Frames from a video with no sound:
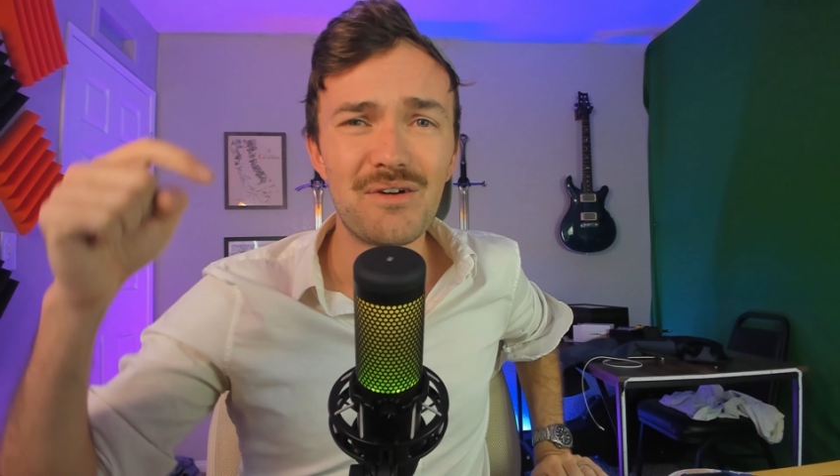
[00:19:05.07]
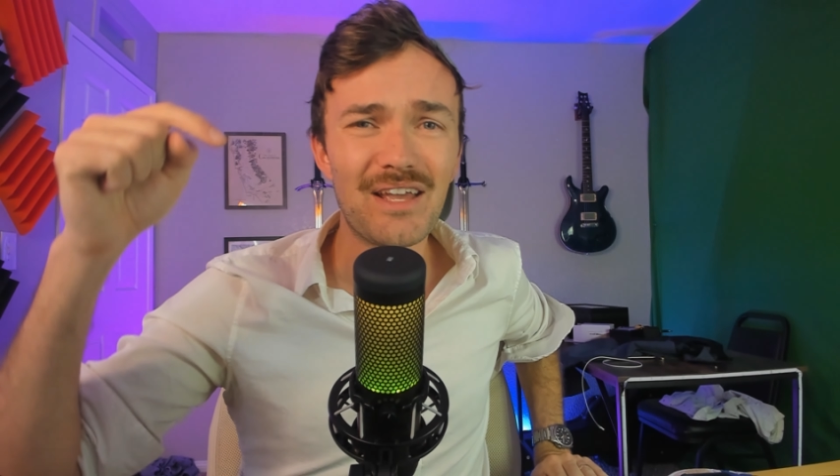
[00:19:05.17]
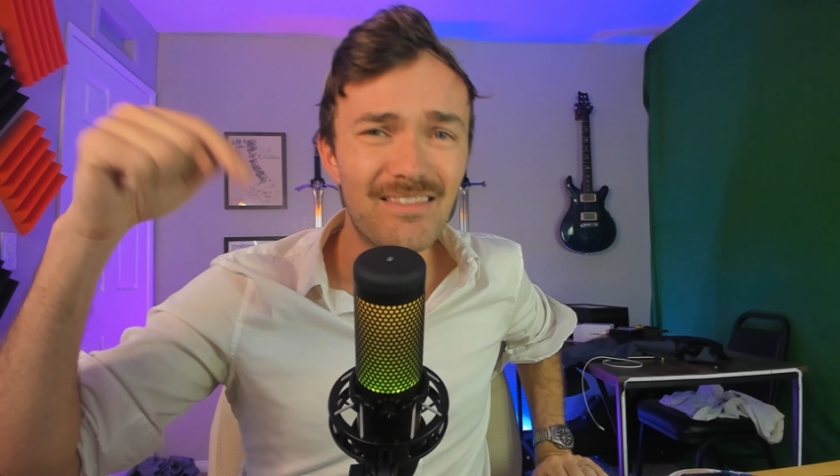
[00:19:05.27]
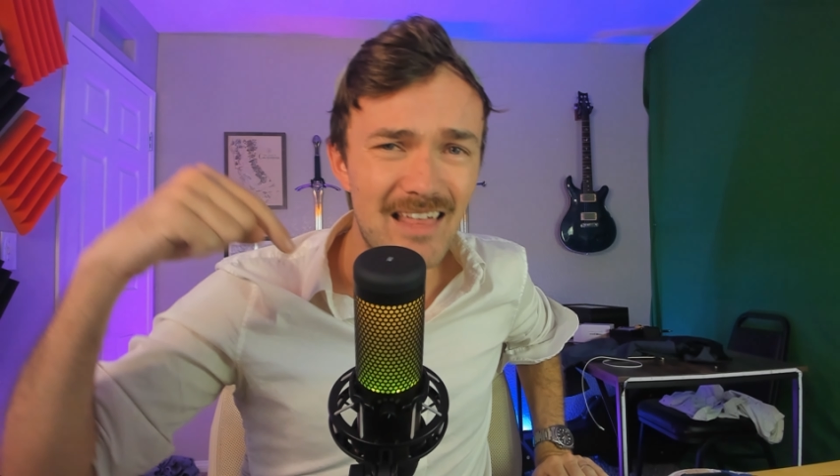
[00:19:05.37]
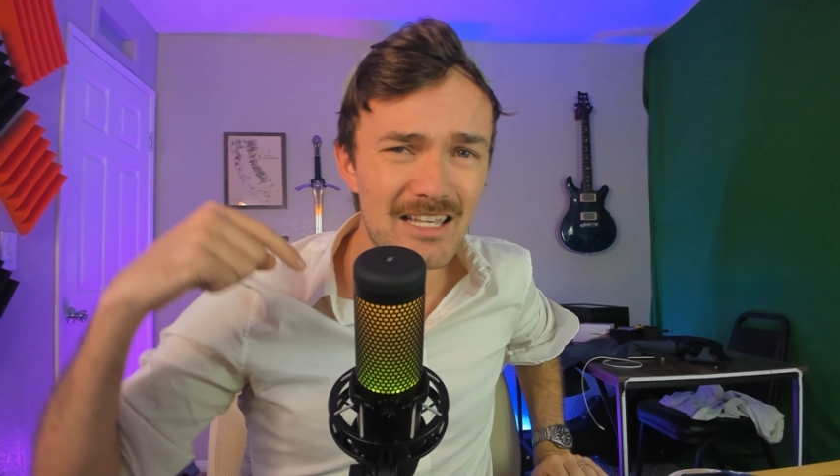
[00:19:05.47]

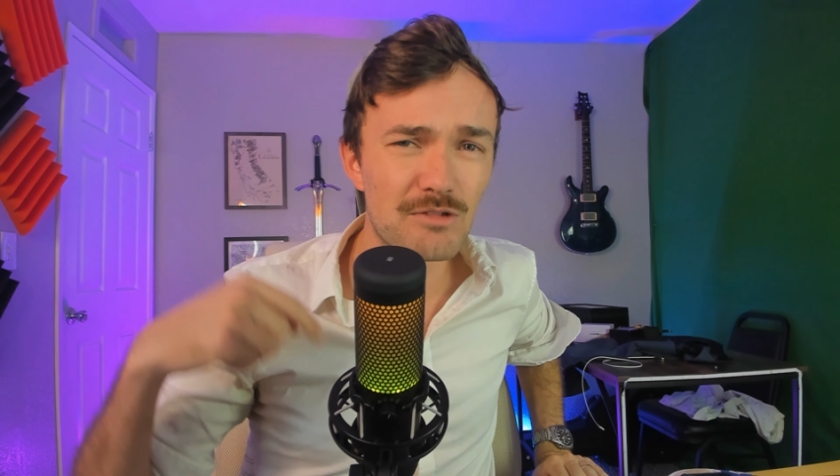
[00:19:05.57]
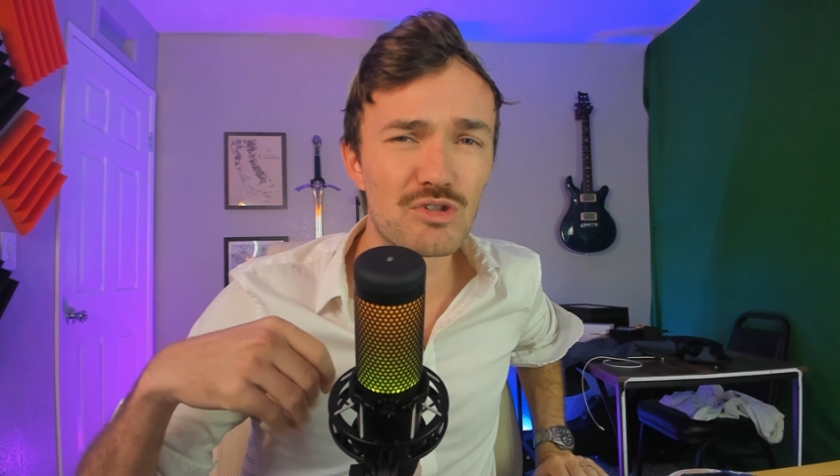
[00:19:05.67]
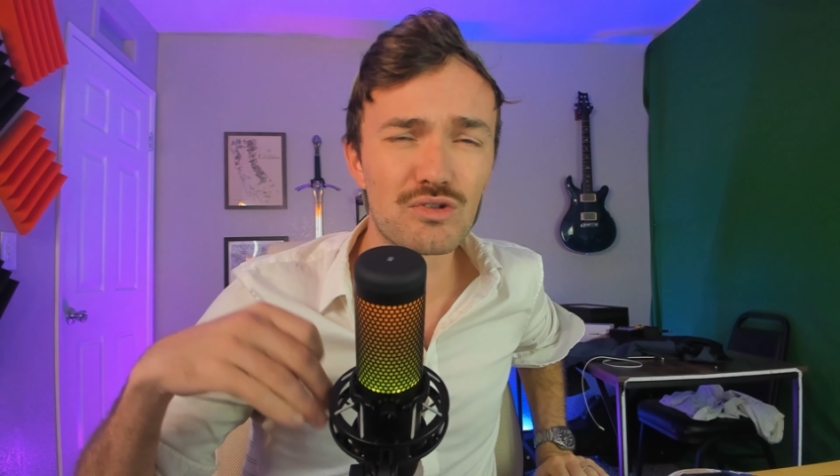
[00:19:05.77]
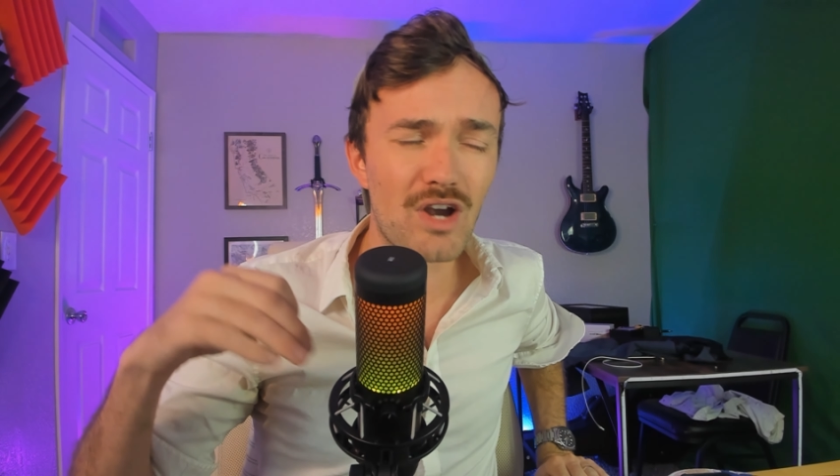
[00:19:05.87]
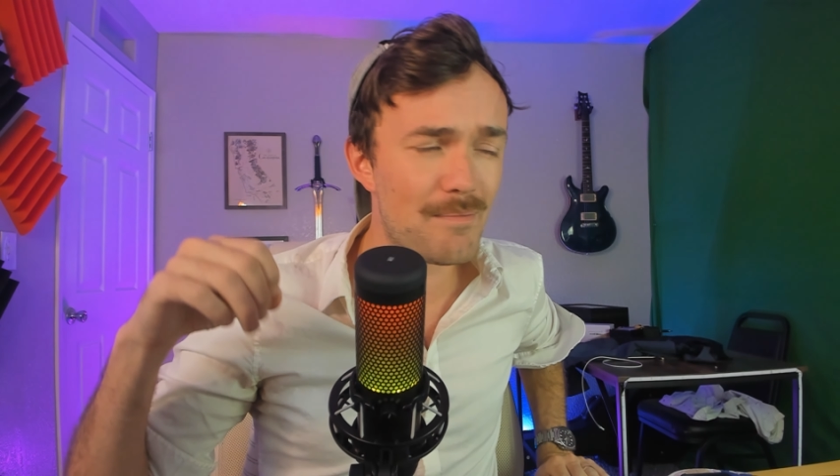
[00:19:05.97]
hit that
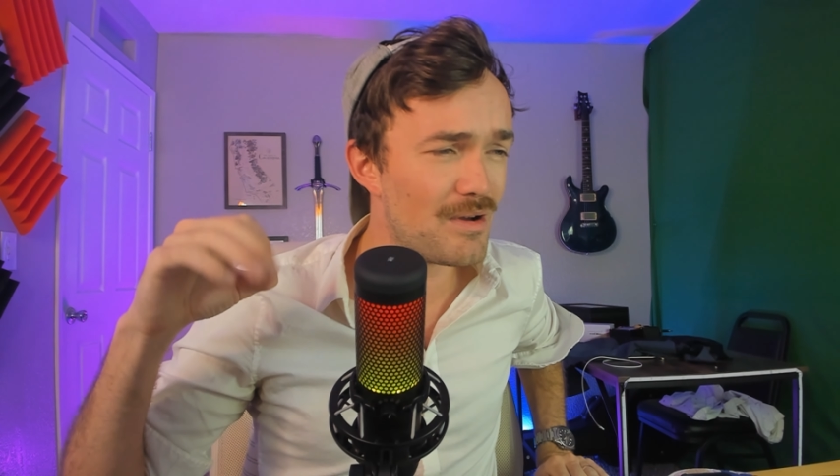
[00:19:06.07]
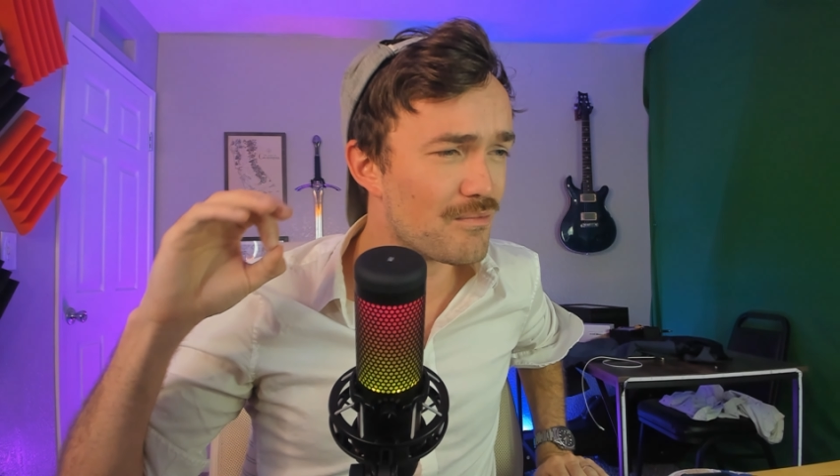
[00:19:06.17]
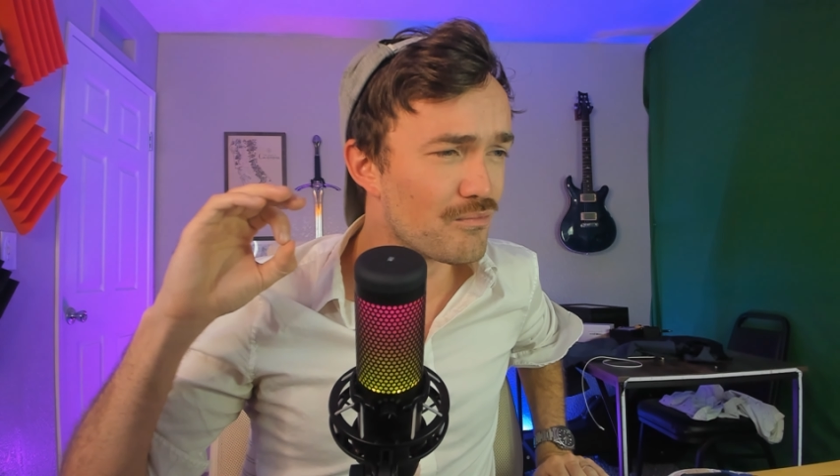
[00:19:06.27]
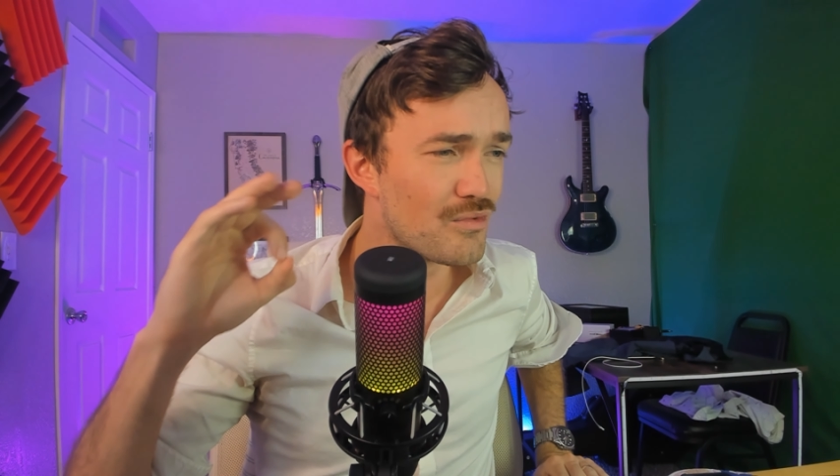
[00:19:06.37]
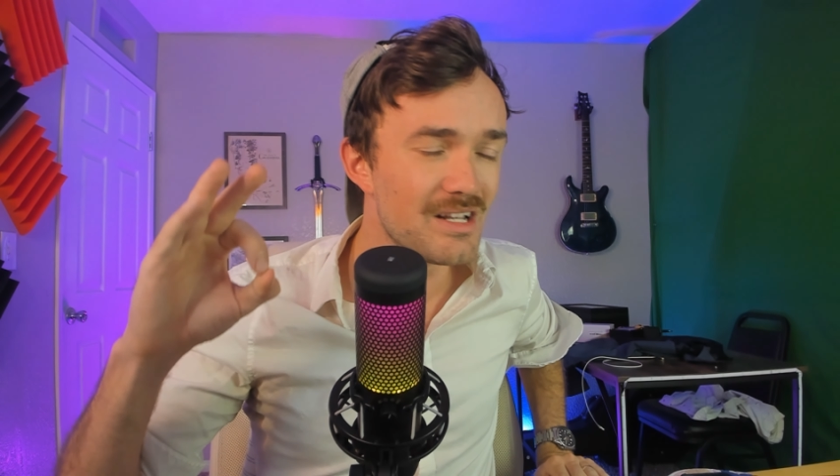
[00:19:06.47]
subscribe button.